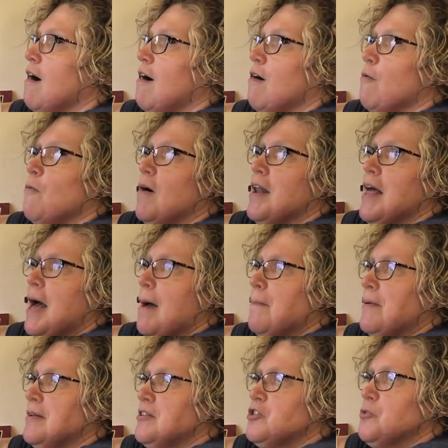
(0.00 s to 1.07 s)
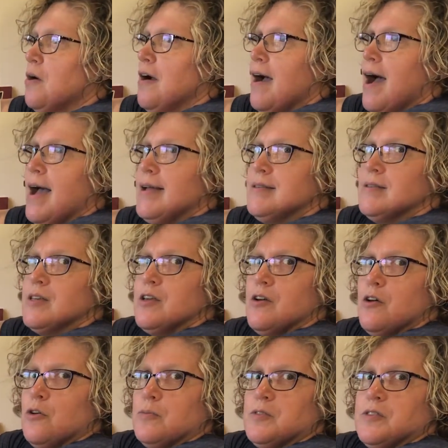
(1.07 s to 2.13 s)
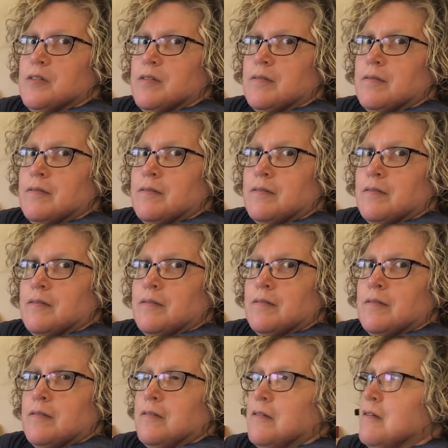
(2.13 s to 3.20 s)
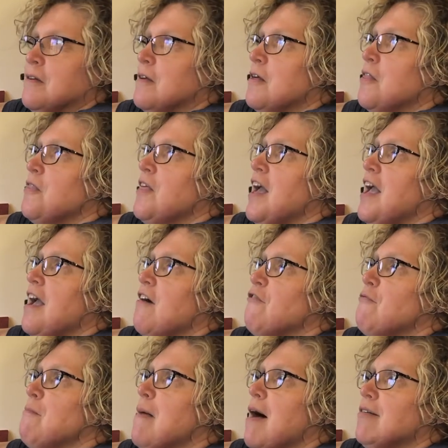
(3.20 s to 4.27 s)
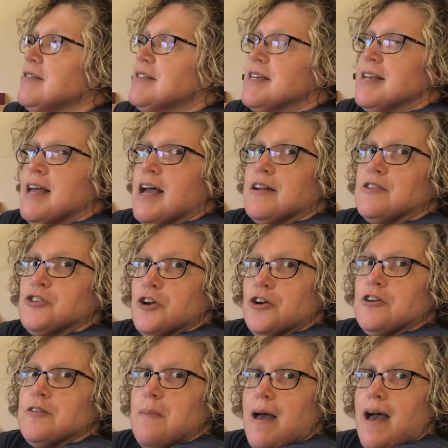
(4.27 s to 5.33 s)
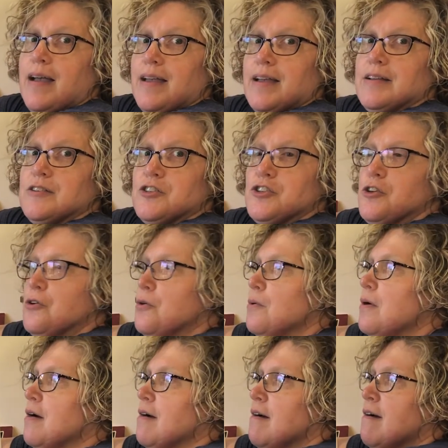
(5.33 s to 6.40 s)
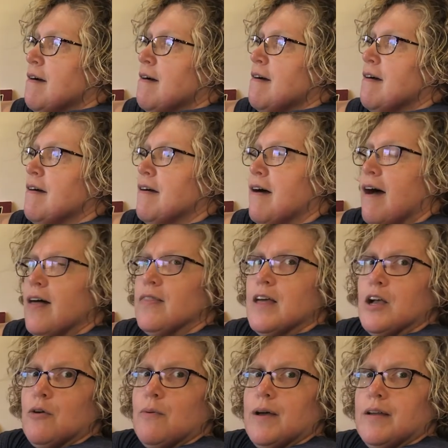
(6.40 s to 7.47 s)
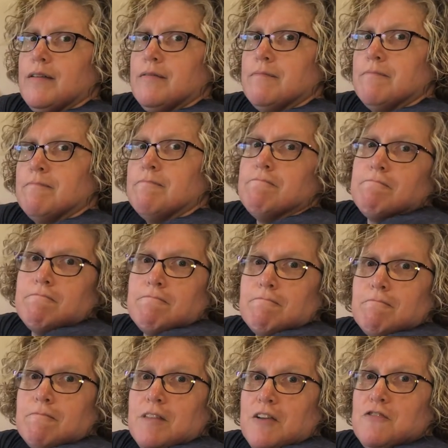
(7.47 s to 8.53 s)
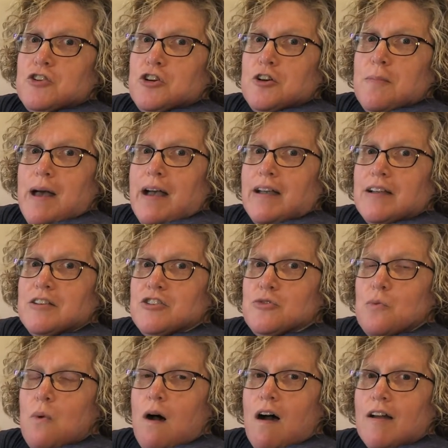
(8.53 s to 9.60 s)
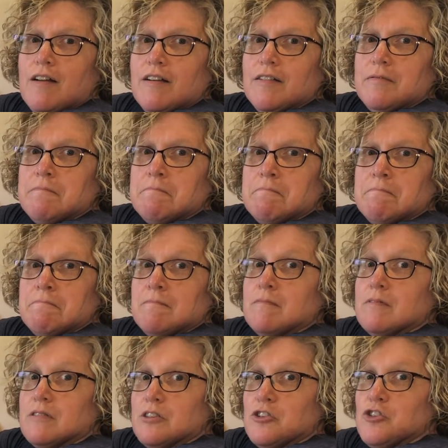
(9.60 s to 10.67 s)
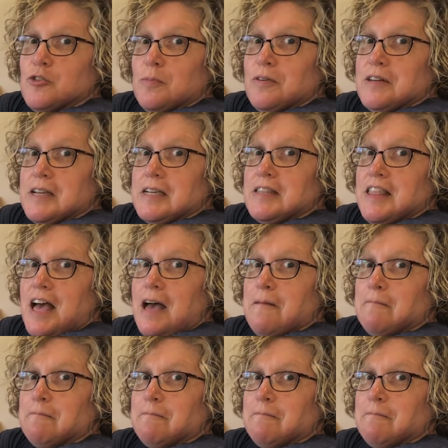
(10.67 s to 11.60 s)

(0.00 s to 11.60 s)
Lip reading: What happened to our ice cubes? They have melted and turned back into a liquid. They've turned back into water. Did you predict that?